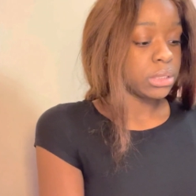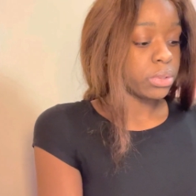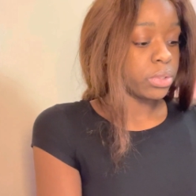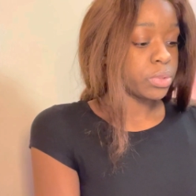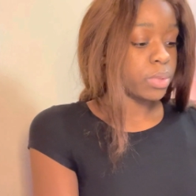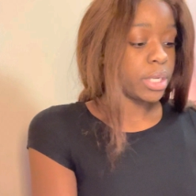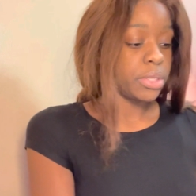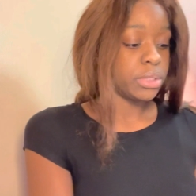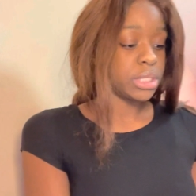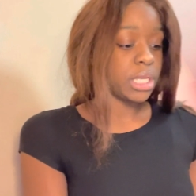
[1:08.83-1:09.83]
to God's word
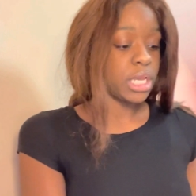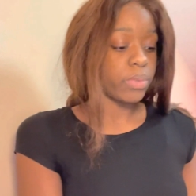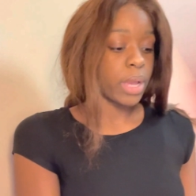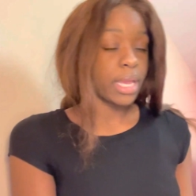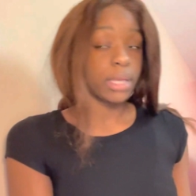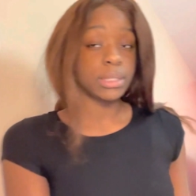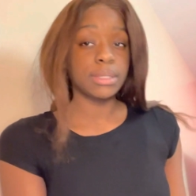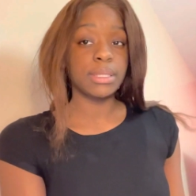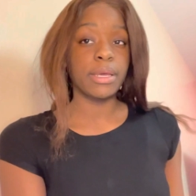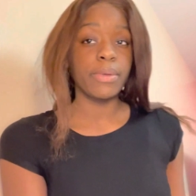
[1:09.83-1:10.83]
and just hear what he has to
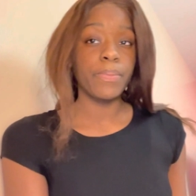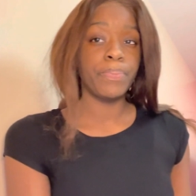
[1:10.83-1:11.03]
say.